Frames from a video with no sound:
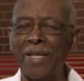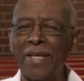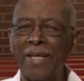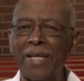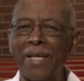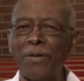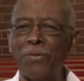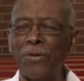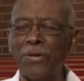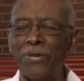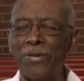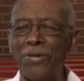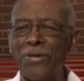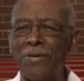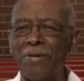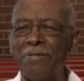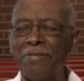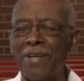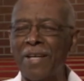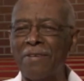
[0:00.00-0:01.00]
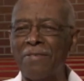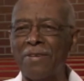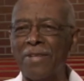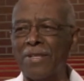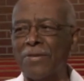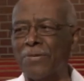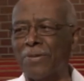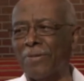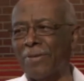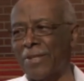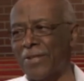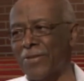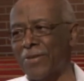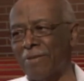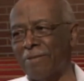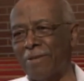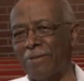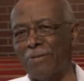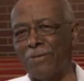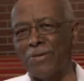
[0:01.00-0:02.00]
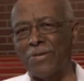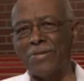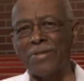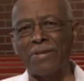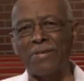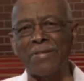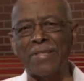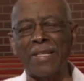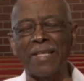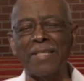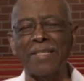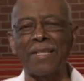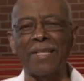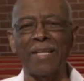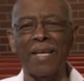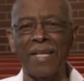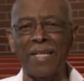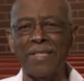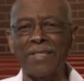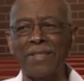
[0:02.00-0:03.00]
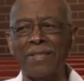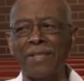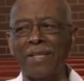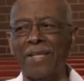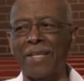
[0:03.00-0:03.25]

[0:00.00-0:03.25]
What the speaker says: and I worked 35 years with Internal Revenue Service as an agent